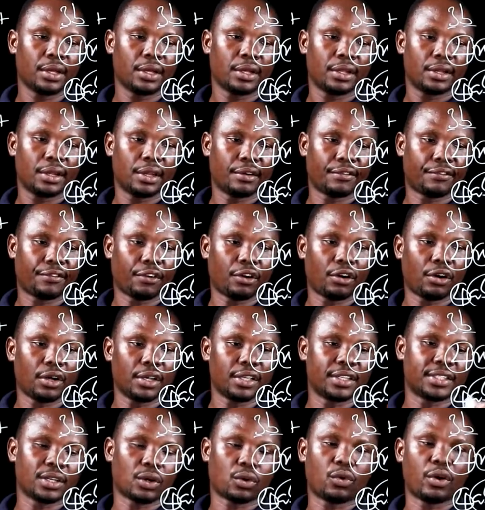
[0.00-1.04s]
the 4 is
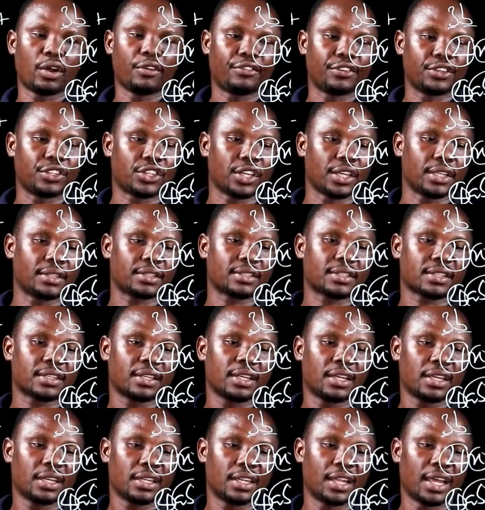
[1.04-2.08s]
a coefficient,
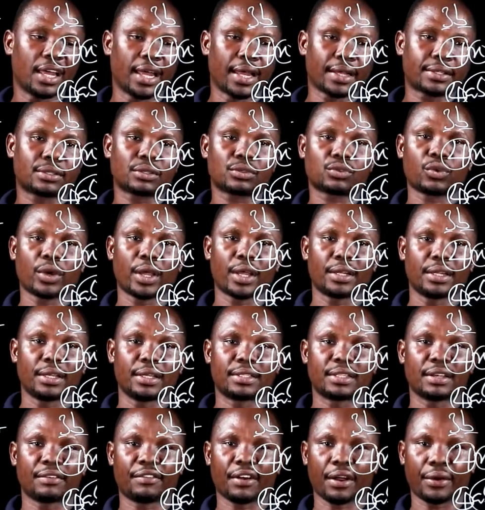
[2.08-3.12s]
the x squared is
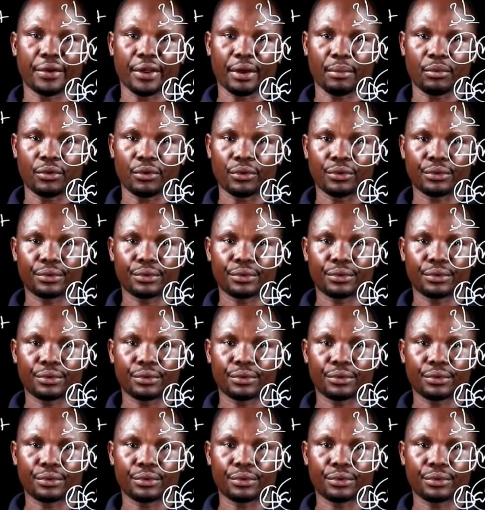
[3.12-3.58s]
a variable.